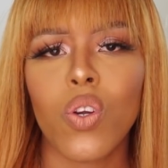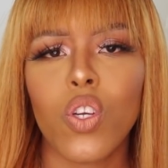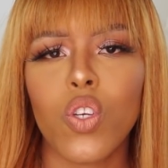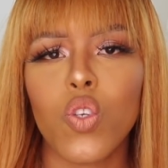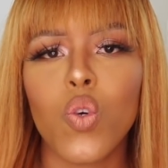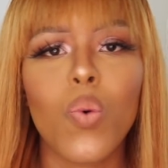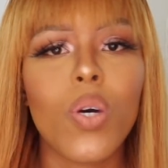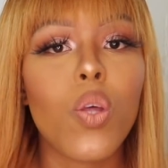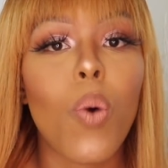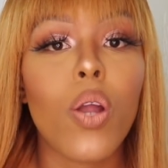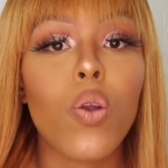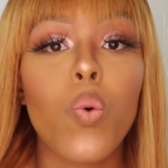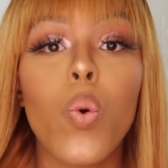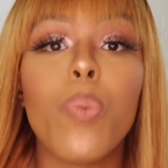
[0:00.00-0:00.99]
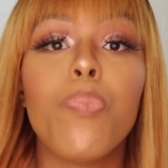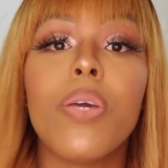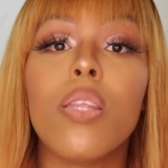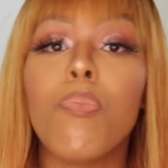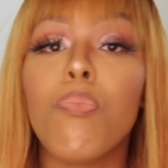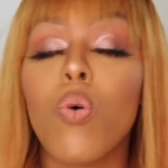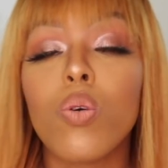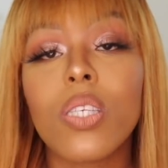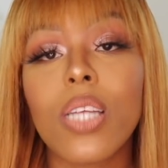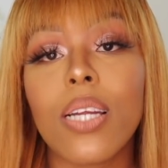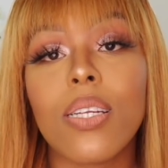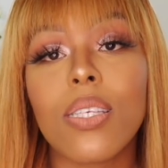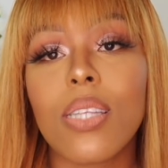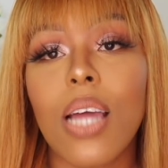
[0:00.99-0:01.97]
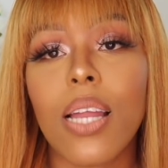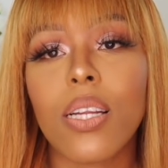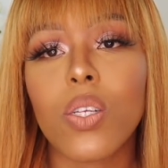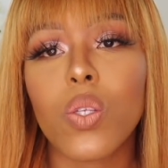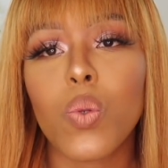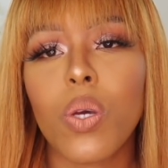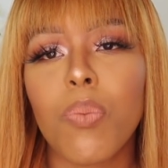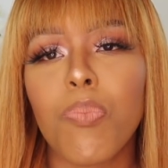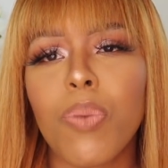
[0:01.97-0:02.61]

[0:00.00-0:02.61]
you were the one who would be the most understanding to it.